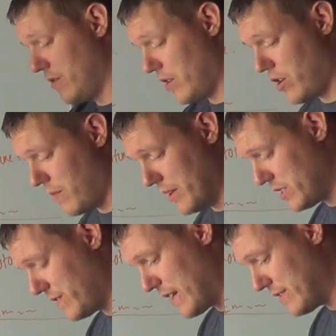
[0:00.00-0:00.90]
the
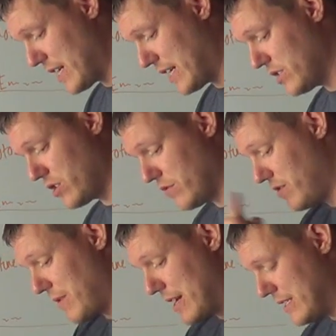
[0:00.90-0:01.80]
comments five seconds ago.
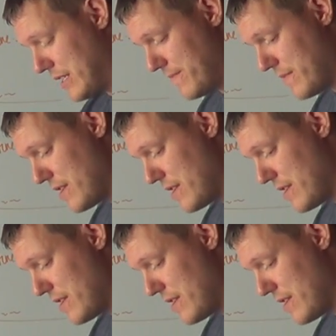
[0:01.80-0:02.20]
Rewind it.